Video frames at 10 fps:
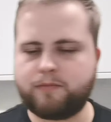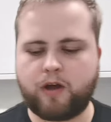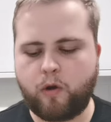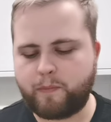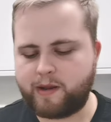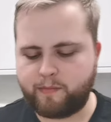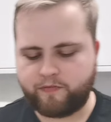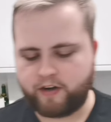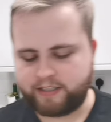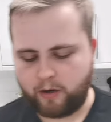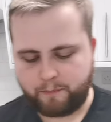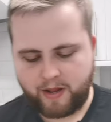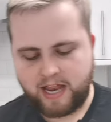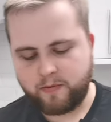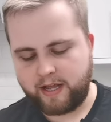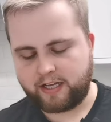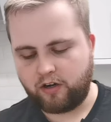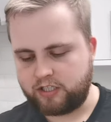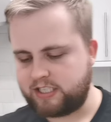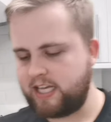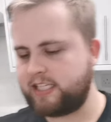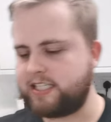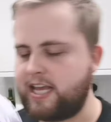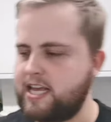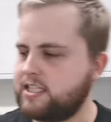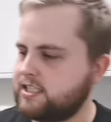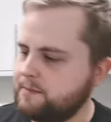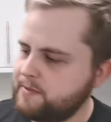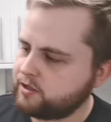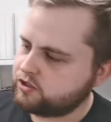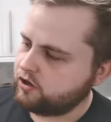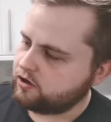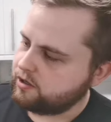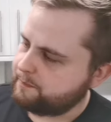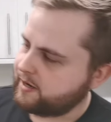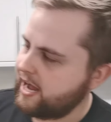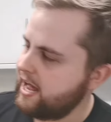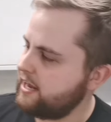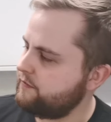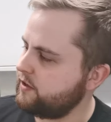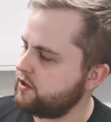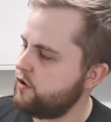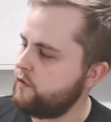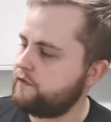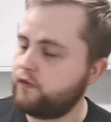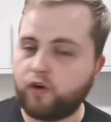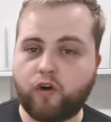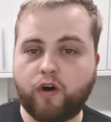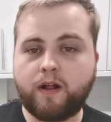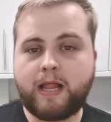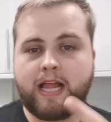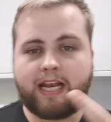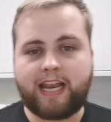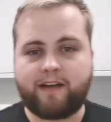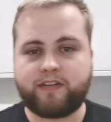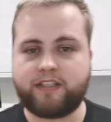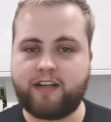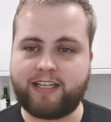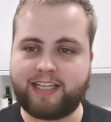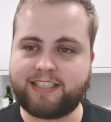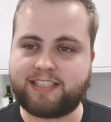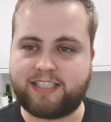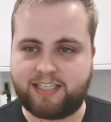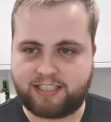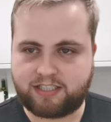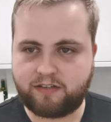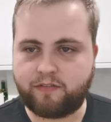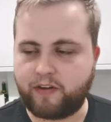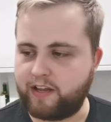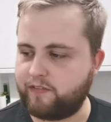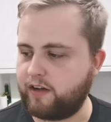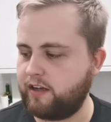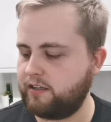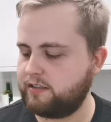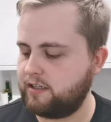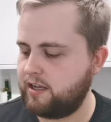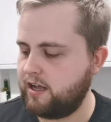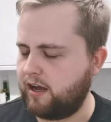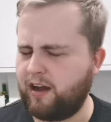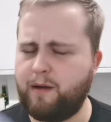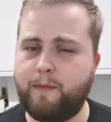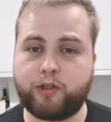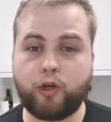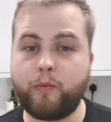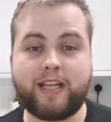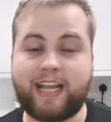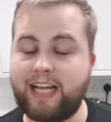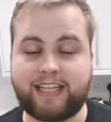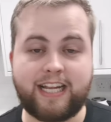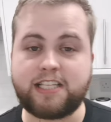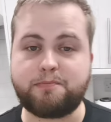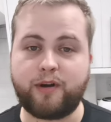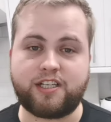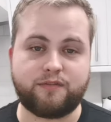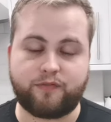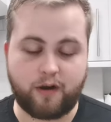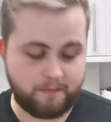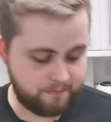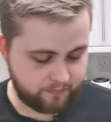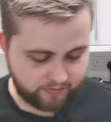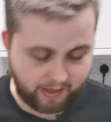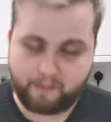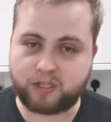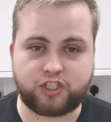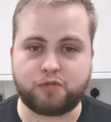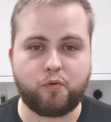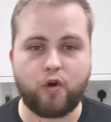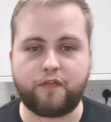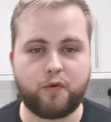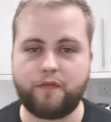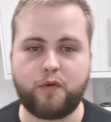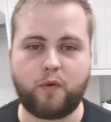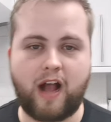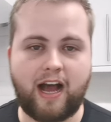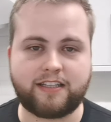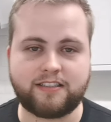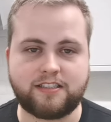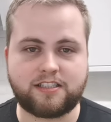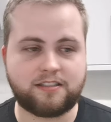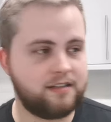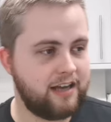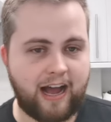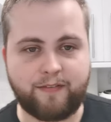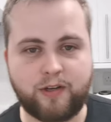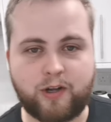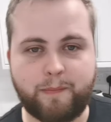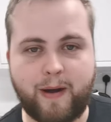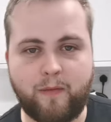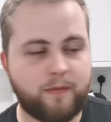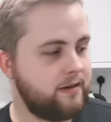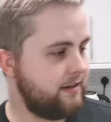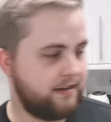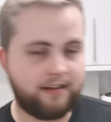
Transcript: So I'll open it and find out. But anyway, guys, this is the milk chocolate Pergale video for lavender and linseeds flavor. I don't know where they get their inspiration from. They must just walk through a few gardens, have a look about.